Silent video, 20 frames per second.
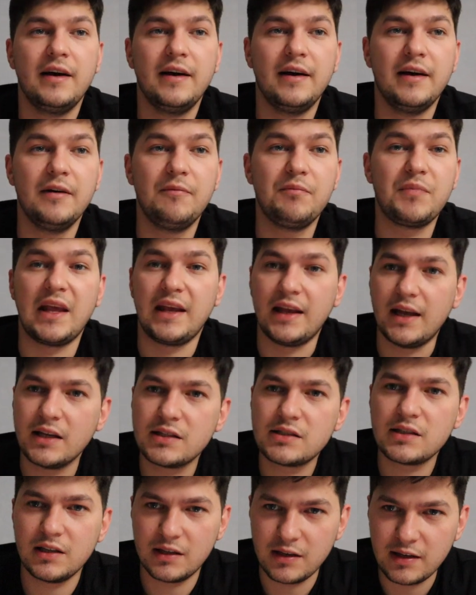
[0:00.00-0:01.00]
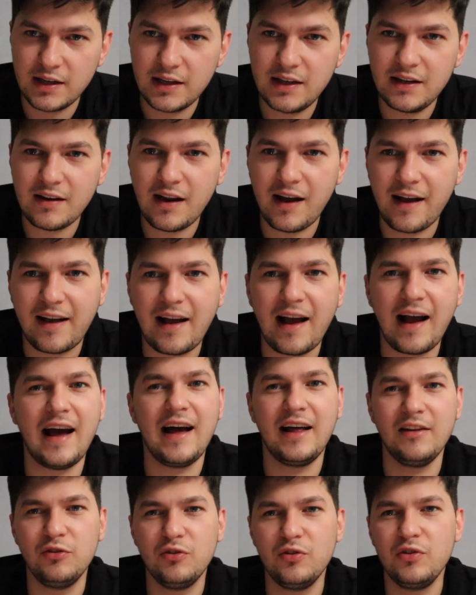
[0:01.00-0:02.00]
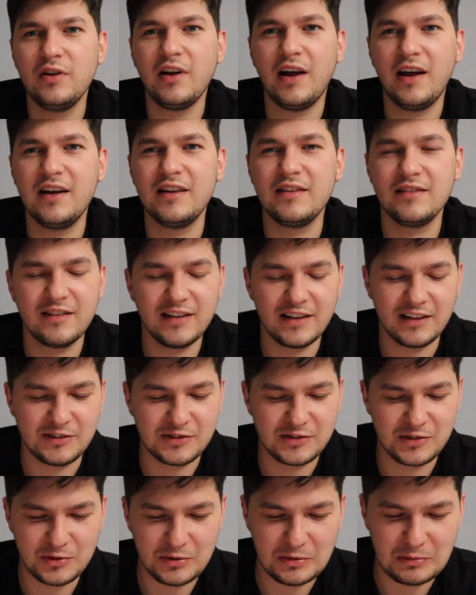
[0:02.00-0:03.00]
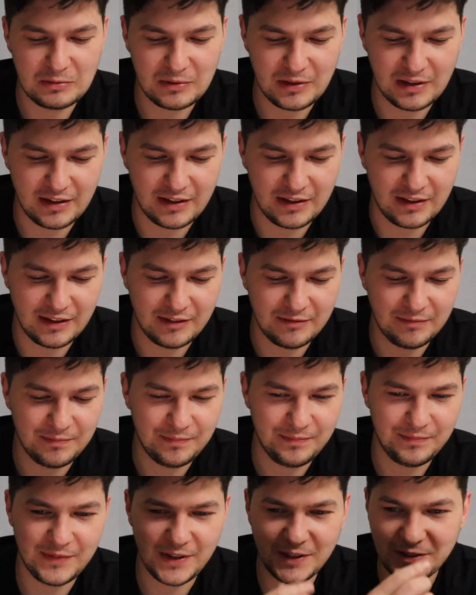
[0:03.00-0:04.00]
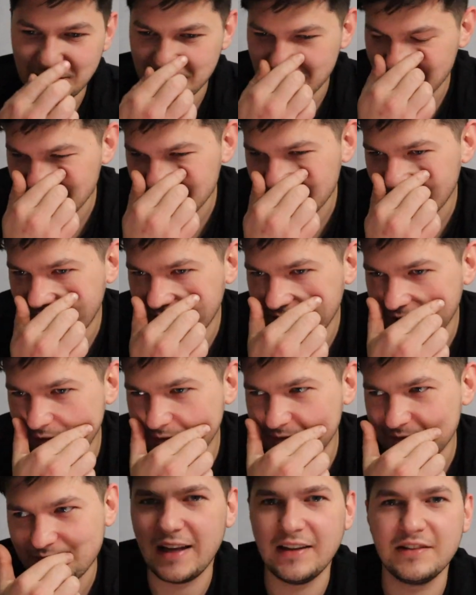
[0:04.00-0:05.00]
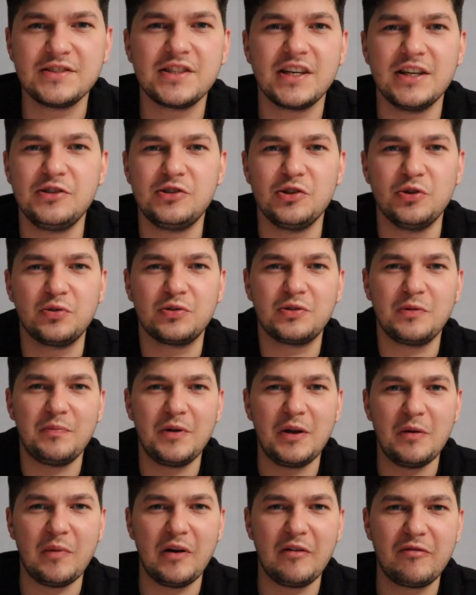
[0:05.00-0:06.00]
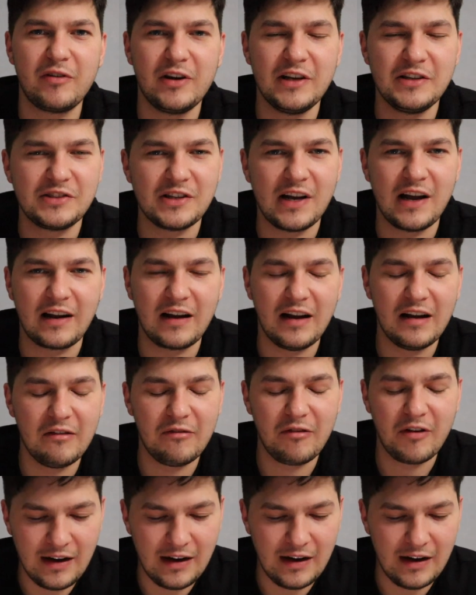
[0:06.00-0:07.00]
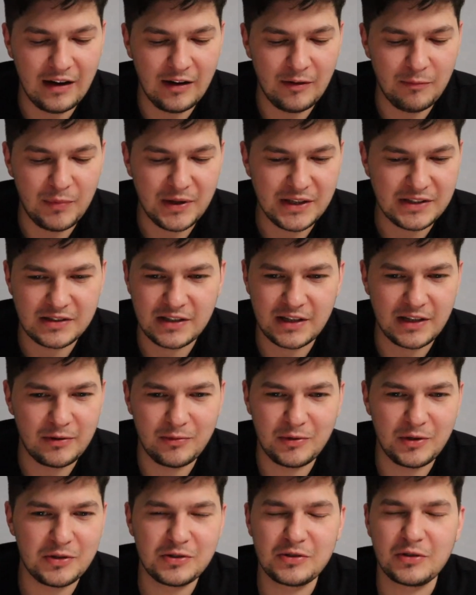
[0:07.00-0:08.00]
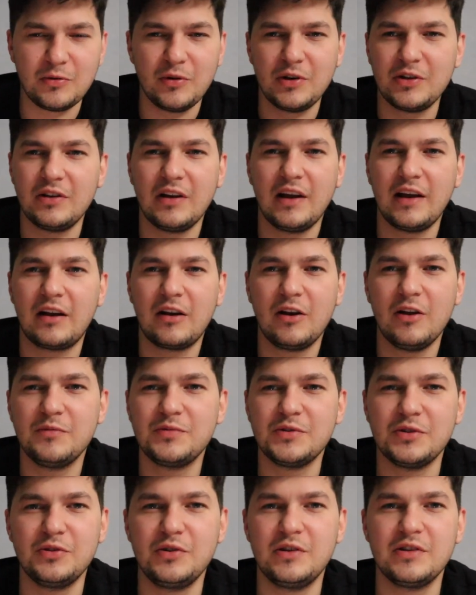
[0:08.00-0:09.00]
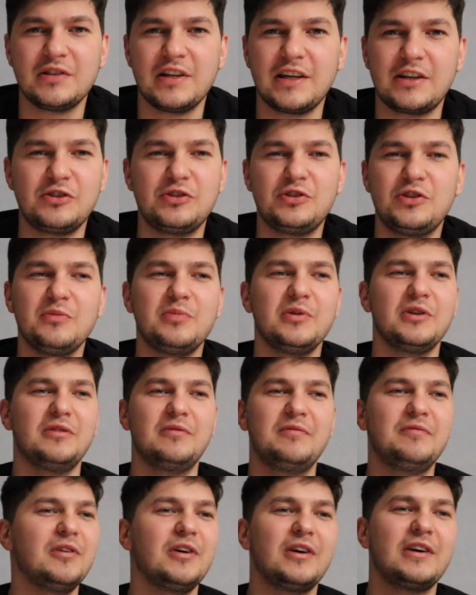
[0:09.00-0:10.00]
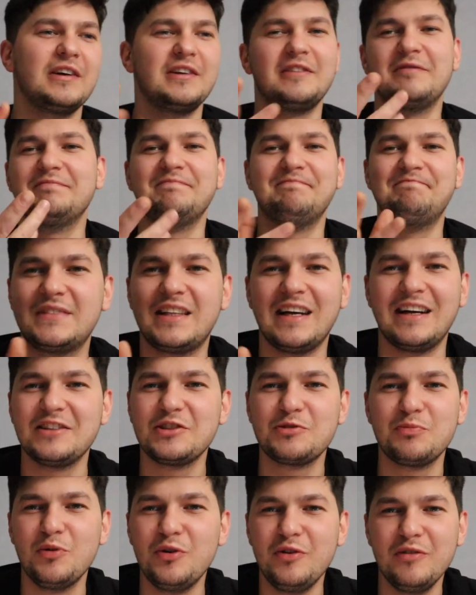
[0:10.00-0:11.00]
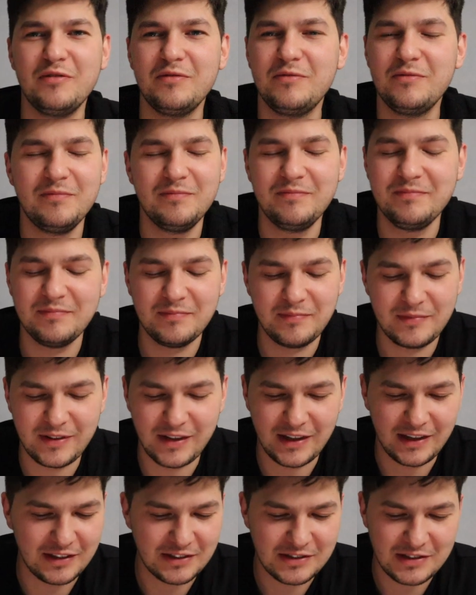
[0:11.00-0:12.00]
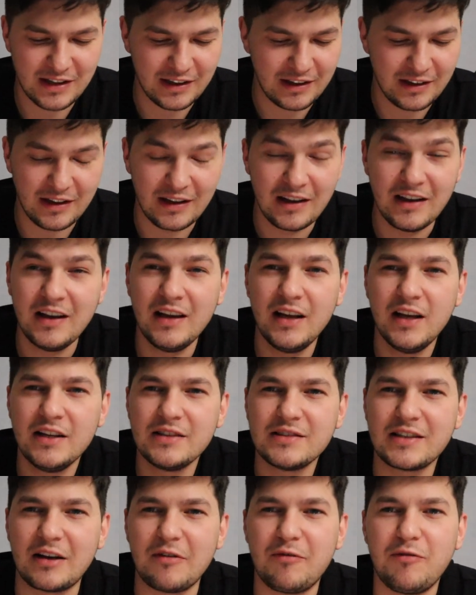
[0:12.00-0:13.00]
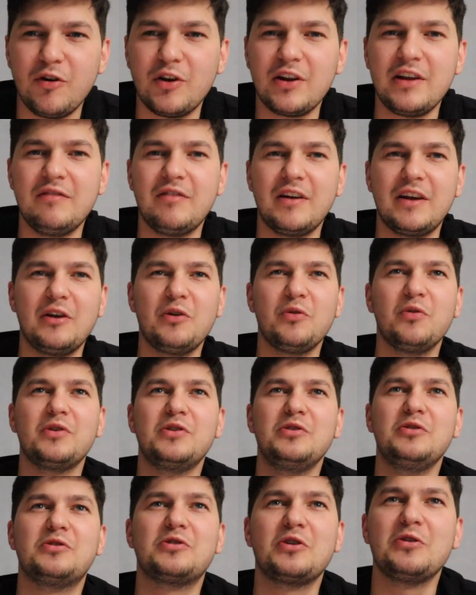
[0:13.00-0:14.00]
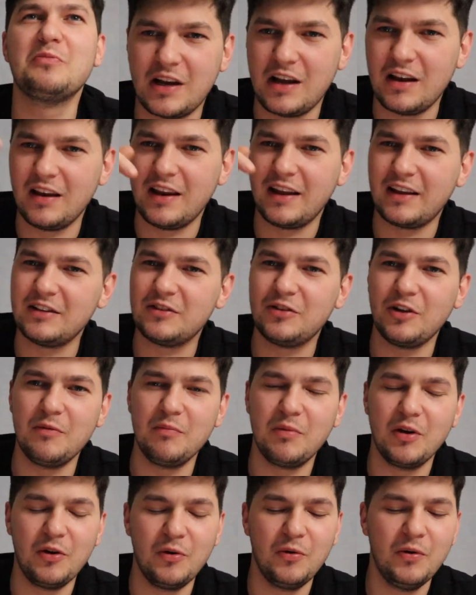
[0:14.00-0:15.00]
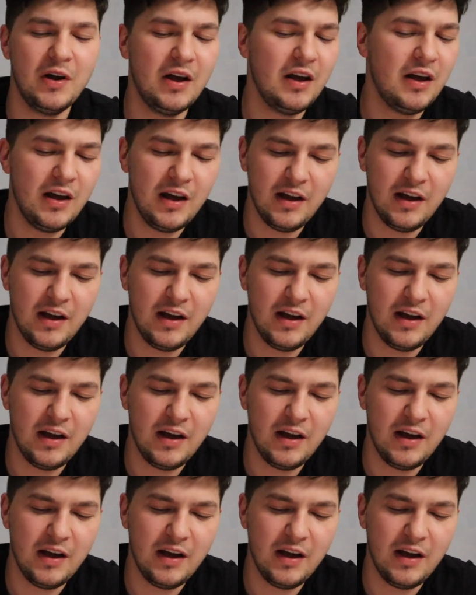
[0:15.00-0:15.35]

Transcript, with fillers: Um, yes, indeed, I can do the hand thing. So uh, this is just like a inside joke that me and my friend Jack have. And basically we used to go out to nightclubs and do this like stupid fucking dance move thing. It's like a it's like a funny video on YouTube. I'll link it down below.